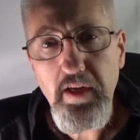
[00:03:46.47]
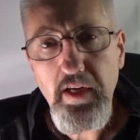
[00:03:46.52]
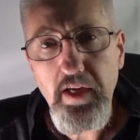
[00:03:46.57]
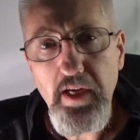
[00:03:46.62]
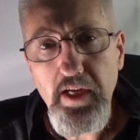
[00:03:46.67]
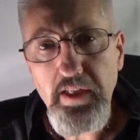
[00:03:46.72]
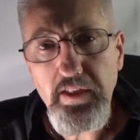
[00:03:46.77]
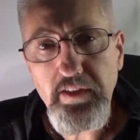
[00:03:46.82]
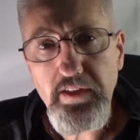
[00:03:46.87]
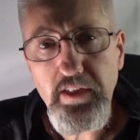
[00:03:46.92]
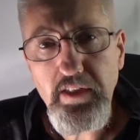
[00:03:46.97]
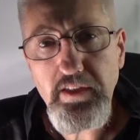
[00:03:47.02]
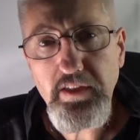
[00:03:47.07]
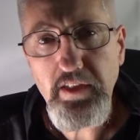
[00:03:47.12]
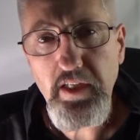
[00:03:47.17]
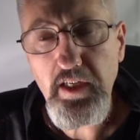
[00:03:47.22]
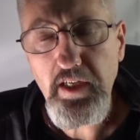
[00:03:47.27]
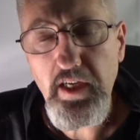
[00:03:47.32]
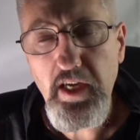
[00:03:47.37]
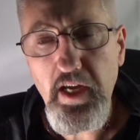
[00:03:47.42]
And since they
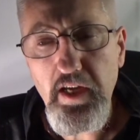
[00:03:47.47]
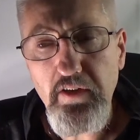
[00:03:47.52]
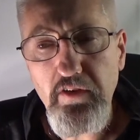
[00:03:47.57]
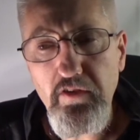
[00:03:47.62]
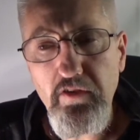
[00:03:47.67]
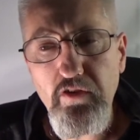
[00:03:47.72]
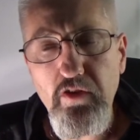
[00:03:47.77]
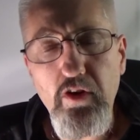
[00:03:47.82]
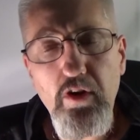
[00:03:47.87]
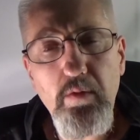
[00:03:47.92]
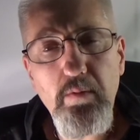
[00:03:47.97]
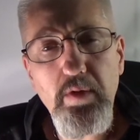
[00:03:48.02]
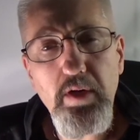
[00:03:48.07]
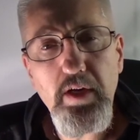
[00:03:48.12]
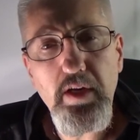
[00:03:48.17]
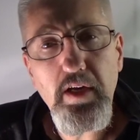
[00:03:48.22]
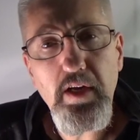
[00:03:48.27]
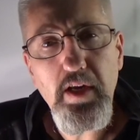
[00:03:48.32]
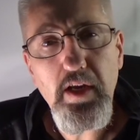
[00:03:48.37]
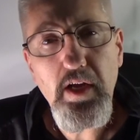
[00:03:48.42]
can't determine
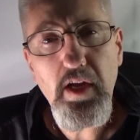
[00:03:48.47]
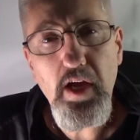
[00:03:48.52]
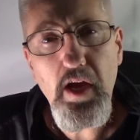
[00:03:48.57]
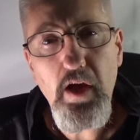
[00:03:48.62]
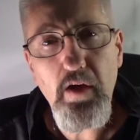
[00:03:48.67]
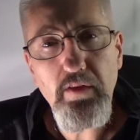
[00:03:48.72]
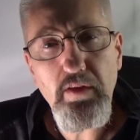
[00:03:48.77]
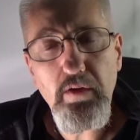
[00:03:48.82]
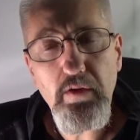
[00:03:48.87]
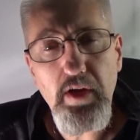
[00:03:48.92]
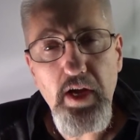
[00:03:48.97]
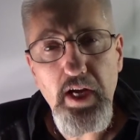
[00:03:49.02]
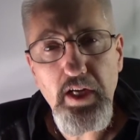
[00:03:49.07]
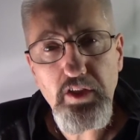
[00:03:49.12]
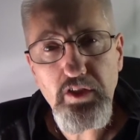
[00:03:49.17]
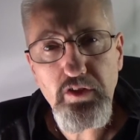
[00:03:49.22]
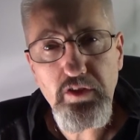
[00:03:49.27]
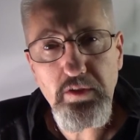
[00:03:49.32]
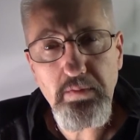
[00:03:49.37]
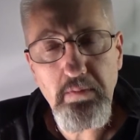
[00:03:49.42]
how they're
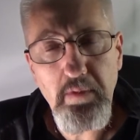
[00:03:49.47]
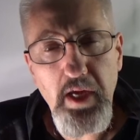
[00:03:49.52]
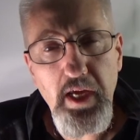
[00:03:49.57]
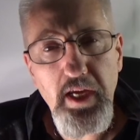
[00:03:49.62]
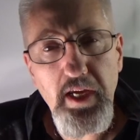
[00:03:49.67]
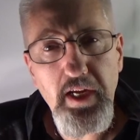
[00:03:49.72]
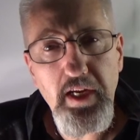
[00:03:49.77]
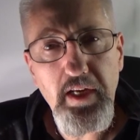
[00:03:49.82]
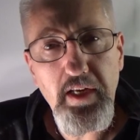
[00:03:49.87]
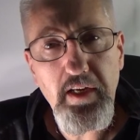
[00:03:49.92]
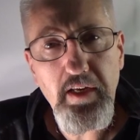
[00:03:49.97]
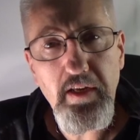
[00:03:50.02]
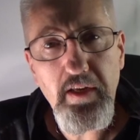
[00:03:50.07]
actually made,